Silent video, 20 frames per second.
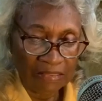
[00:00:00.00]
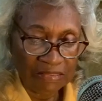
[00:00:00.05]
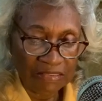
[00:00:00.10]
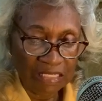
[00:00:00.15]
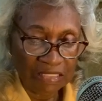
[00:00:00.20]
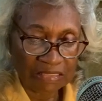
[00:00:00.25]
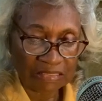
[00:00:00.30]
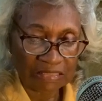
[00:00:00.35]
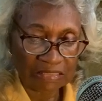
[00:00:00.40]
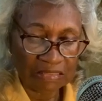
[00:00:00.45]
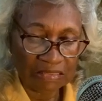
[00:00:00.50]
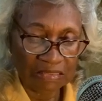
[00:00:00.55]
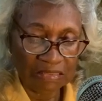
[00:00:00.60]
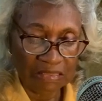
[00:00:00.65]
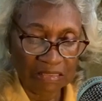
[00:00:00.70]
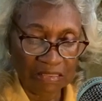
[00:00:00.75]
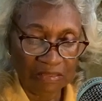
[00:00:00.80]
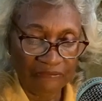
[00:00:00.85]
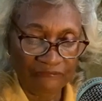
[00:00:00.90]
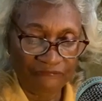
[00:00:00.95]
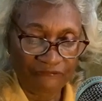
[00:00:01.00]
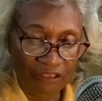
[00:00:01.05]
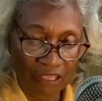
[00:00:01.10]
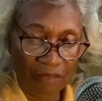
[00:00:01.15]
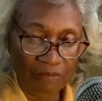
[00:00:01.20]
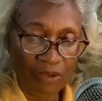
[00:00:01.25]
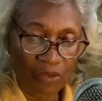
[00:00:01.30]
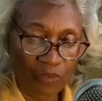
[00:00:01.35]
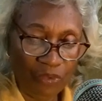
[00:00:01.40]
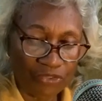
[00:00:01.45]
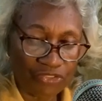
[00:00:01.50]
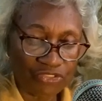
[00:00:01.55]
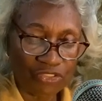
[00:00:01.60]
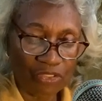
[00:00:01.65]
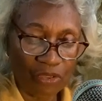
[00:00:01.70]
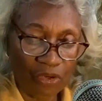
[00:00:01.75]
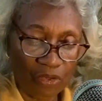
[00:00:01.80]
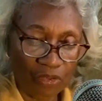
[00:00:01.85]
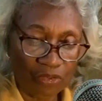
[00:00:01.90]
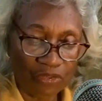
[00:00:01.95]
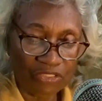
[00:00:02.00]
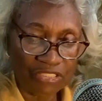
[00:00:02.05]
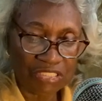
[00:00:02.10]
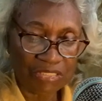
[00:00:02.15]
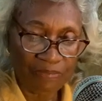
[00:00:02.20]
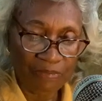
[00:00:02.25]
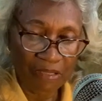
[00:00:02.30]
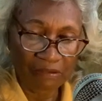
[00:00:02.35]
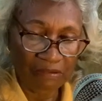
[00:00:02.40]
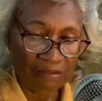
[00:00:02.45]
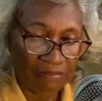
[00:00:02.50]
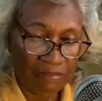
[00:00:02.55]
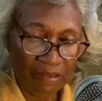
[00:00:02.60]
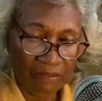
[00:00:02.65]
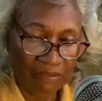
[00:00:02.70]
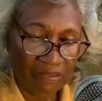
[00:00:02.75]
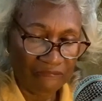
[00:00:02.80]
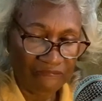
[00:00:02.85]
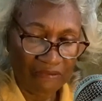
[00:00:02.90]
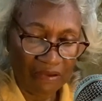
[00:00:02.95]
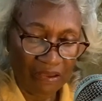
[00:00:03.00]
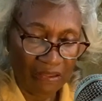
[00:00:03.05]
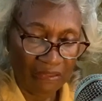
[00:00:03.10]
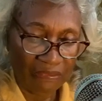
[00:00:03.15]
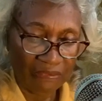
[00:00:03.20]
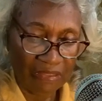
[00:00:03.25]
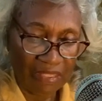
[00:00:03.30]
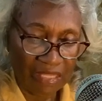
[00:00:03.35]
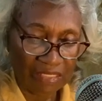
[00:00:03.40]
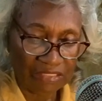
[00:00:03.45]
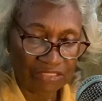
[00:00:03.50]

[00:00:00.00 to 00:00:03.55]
And just fill me with your Holy Spirit, Heavenly Father,